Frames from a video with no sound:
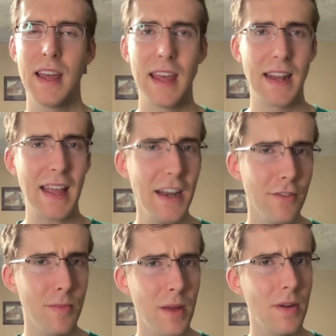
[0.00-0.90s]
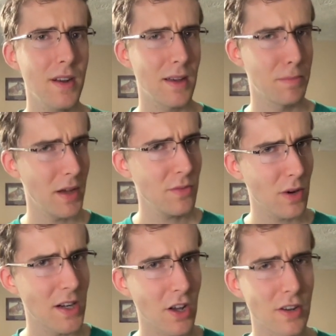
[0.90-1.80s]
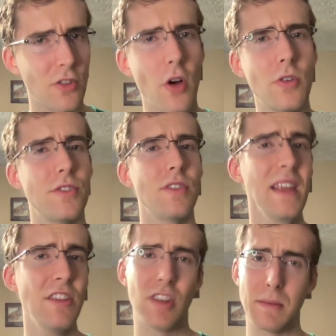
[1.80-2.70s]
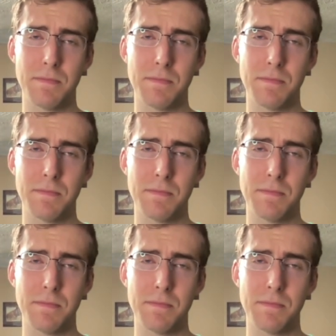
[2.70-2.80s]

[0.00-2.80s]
and I kind of remembered a buzzword called clonal deletion,